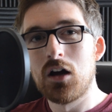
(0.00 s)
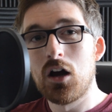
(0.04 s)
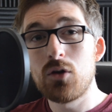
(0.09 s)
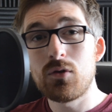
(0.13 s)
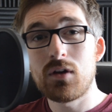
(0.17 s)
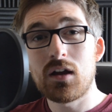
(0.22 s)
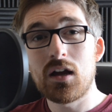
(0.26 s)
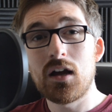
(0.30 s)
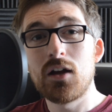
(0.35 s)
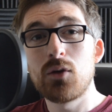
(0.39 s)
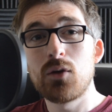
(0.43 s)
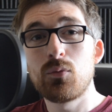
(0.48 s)

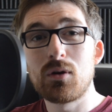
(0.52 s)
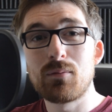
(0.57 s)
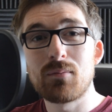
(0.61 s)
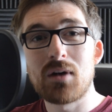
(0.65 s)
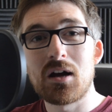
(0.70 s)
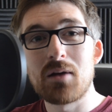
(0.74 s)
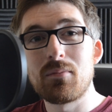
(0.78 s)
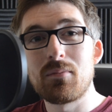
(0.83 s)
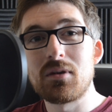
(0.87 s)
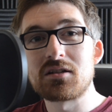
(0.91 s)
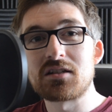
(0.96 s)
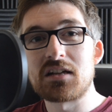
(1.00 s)
Okay, we
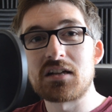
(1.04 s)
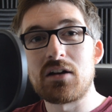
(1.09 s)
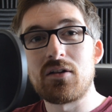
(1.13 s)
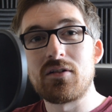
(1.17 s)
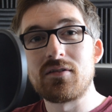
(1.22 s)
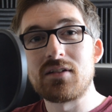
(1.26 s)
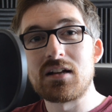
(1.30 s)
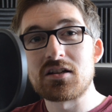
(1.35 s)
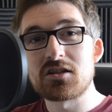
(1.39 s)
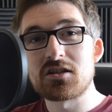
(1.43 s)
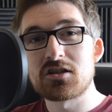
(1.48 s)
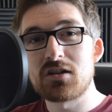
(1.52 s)
might miss out
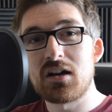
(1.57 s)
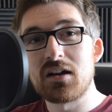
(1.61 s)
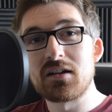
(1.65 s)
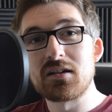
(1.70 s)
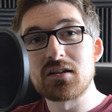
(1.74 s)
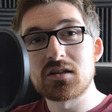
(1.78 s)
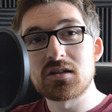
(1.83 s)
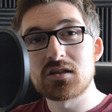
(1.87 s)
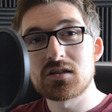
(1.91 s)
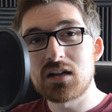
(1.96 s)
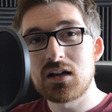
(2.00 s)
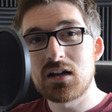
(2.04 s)
on that slight
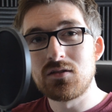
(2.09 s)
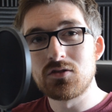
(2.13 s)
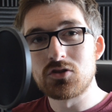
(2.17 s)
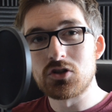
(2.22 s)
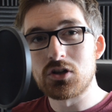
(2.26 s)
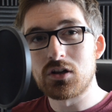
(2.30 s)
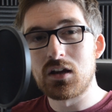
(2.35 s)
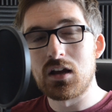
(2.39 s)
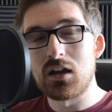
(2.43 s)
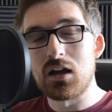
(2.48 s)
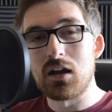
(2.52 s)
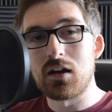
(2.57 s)

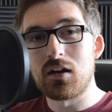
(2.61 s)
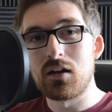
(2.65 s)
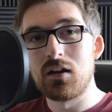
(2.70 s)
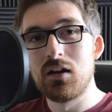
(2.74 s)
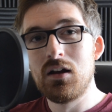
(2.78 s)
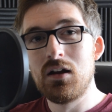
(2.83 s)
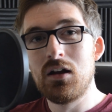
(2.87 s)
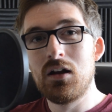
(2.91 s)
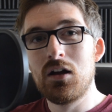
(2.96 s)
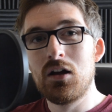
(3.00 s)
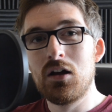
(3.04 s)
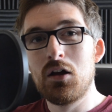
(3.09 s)
nostalgia kick,
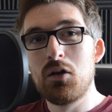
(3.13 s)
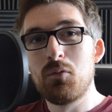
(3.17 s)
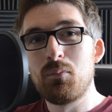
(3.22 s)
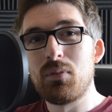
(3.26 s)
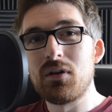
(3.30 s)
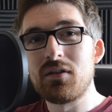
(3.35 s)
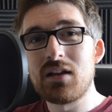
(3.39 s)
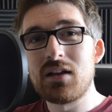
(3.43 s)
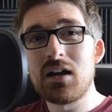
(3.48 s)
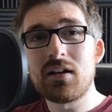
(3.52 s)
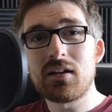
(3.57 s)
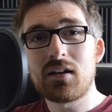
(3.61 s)

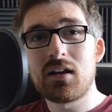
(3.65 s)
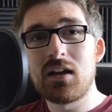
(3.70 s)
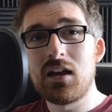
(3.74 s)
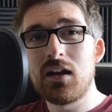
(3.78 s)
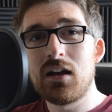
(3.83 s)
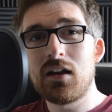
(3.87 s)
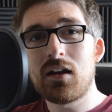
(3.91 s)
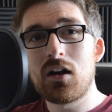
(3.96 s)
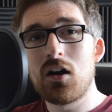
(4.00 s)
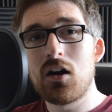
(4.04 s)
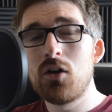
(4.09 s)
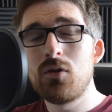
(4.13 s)
but that
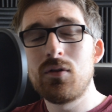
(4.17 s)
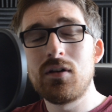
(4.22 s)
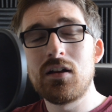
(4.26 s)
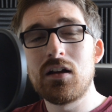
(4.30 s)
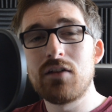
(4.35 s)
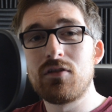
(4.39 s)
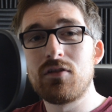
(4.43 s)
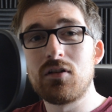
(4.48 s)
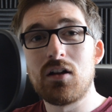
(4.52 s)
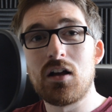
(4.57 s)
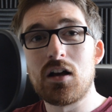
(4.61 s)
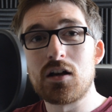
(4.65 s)
kick only
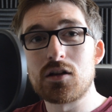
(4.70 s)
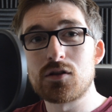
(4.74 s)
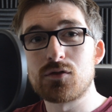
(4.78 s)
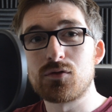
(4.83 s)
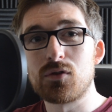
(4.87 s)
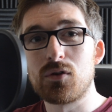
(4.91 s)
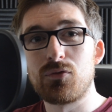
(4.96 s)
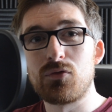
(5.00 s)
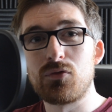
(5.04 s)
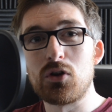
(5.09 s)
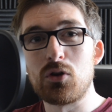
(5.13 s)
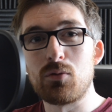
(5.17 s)
ever lasts
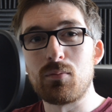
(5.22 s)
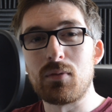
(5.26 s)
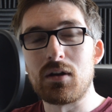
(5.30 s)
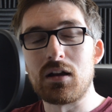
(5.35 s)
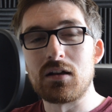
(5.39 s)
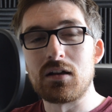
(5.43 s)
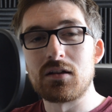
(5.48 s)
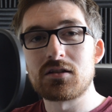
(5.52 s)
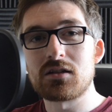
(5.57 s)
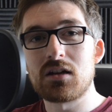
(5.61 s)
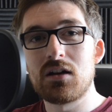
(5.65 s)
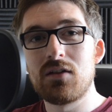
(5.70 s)
for a few
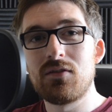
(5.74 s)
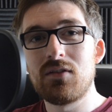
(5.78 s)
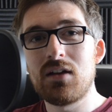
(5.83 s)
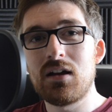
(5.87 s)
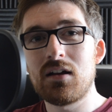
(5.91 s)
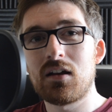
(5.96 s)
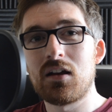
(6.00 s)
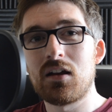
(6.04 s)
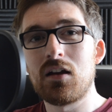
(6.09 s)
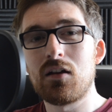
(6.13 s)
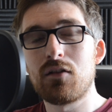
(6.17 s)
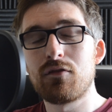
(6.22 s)
minutes, and
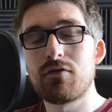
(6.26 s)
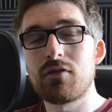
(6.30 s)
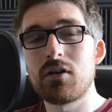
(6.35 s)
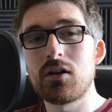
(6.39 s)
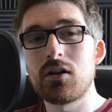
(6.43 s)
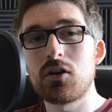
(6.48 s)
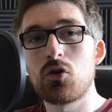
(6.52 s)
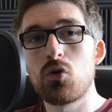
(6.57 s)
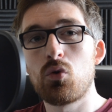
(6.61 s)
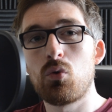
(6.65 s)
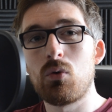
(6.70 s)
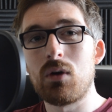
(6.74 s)
that kick
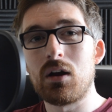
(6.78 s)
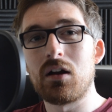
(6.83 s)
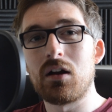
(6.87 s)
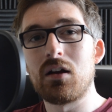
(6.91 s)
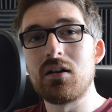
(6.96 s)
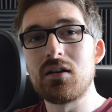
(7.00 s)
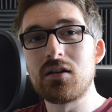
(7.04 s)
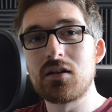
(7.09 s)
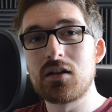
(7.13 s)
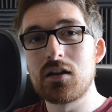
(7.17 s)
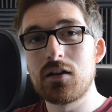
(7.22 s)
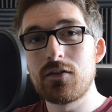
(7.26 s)
very
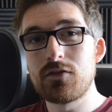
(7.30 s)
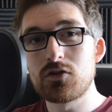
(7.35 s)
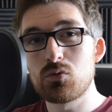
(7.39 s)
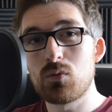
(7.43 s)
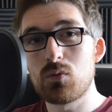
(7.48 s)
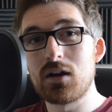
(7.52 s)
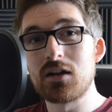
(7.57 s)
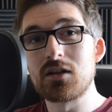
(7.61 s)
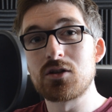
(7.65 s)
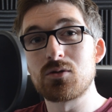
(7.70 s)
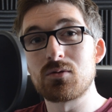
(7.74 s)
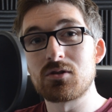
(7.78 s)
quickly gives
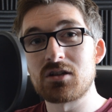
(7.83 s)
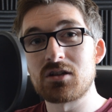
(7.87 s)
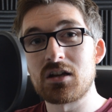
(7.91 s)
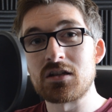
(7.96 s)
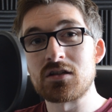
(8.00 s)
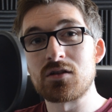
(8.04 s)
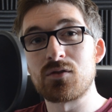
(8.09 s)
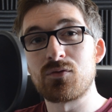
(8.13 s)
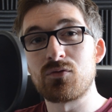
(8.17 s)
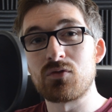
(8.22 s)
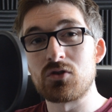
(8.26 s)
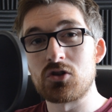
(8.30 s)
way to a
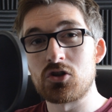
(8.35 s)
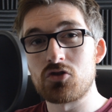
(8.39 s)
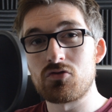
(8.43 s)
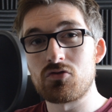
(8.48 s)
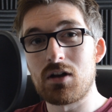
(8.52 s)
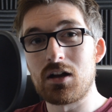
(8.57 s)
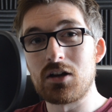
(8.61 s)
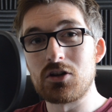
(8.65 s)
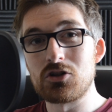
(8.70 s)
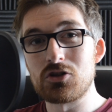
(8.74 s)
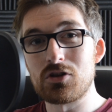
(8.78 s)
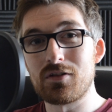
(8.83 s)
sense of
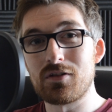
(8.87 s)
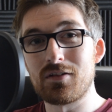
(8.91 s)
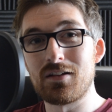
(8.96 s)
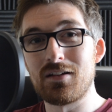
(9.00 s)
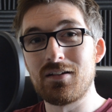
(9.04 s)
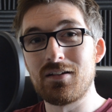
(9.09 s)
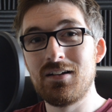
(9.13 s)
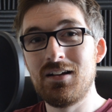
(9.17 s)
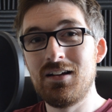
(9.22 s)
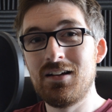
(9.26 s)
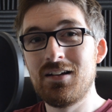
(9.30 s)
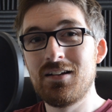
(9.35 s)
frustration
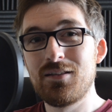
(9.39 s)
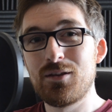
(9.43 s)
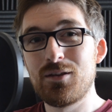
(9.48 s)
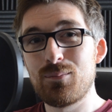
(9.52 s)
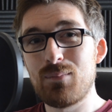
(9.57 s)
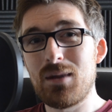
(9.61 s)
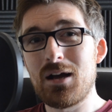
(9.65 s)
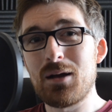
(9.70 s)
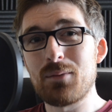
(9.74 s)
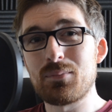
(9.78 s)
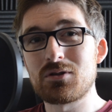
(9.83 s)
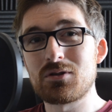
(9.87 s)
that the
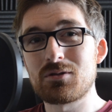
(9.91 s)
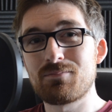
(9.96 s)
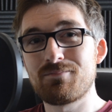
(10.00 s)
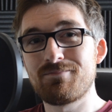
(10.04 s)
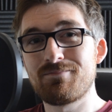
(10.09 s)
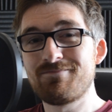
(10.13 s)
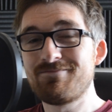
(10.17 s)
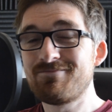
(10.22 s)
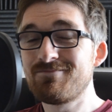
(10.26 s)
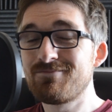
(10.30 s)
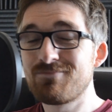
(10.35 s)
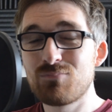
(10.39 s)
maps,
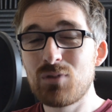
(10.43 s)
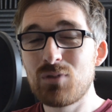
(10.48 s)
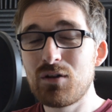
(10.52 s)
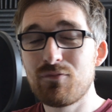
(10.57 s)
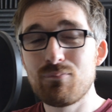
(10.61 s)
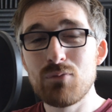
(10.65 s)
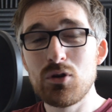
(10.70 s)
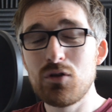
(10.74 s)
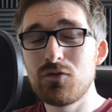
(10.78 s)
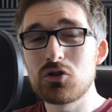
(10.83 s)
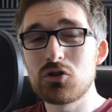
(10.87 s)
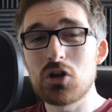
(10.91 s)

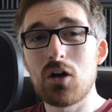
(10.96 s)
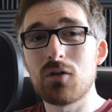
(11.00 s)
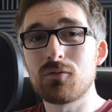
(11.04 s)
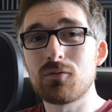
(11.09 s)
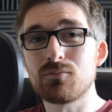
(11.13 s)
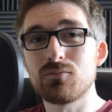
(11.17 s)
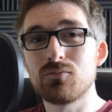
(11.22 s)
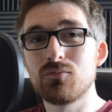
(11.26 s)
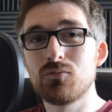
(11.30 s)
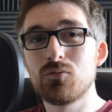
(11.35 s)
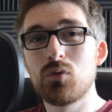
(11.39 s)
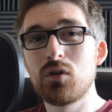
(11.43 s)
we've moved
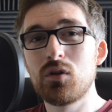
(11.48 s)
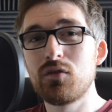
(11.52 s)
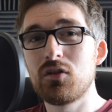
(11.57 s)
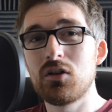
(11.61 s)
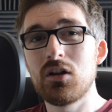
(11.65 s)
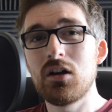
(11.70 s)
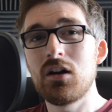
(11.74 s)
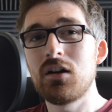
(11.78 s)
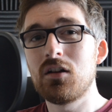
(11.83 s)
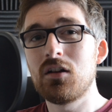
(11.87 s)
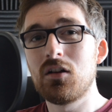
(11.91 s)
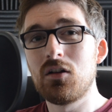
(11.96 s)
on. We've
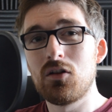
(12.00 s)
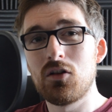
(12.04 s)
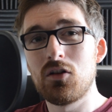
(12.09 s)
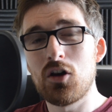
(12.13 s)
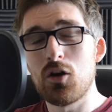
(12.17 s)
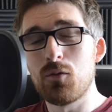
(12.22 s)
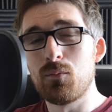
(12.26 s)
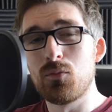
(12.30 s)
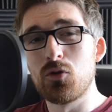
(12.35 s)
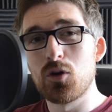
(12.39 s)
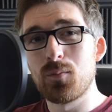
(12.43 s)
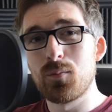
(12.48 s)
learned a
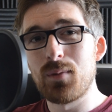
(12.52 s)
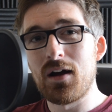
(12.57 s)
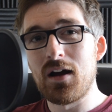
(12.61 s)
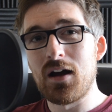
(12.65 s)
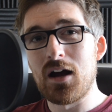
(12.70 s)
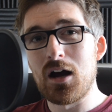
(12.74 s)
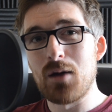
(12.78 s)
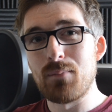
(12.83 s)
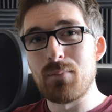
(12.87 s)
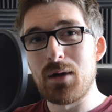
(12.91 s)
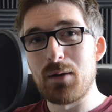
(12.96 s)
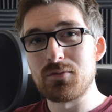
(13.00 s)
lot more about
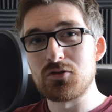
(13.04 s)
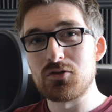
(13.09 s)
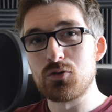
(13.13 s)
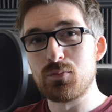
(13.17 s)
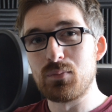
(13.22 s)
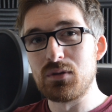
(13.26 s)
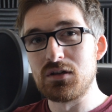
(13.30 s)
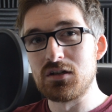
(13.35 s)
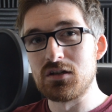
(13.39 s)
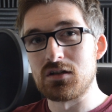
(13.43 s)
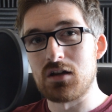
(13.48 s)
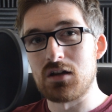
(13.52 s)
how maps
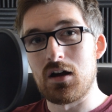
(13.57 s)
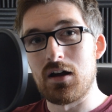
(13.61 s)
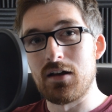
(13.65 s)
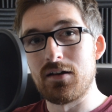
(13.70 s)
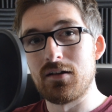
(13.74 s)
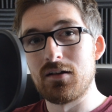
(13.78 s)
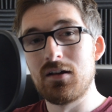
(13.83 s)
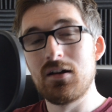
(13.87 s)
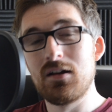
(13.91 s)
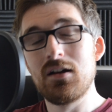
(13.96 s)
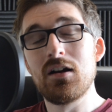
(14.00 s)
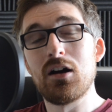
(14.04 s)
should be
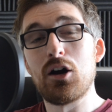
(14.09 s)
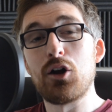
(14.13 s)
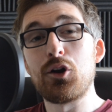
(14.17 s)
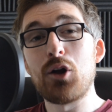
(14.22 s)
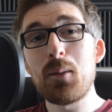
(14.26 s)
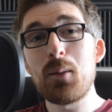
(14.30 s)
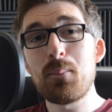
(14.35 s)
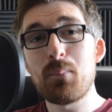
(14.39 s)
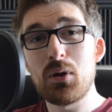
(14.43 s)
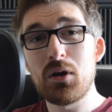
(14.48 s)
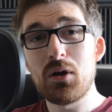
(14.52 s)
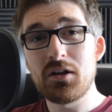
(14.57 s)
designed, and
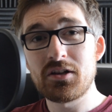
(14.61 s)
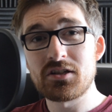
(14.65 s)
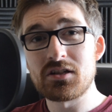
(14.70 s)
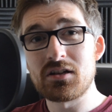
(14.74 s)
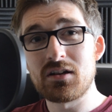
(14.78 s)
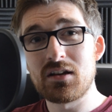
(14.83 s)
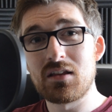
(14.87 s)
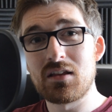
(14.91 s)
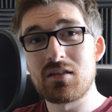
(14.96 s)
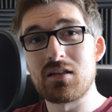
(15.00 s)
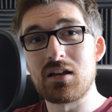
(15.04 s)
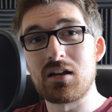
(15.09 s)
I
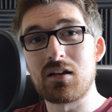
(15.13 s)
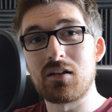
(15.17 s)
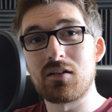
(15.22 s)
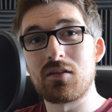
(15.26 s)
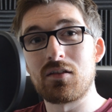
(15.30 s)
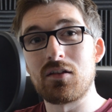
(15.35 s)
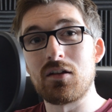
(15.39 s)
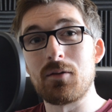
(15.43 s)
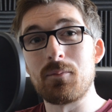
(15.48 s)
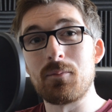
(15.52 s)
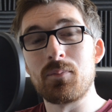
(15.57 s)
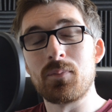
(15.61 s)
personally
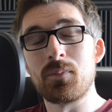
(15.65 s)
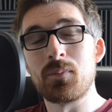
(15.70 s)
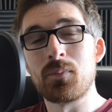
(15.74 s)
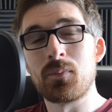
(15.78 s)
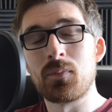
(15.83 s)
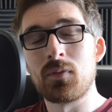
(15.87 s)
think that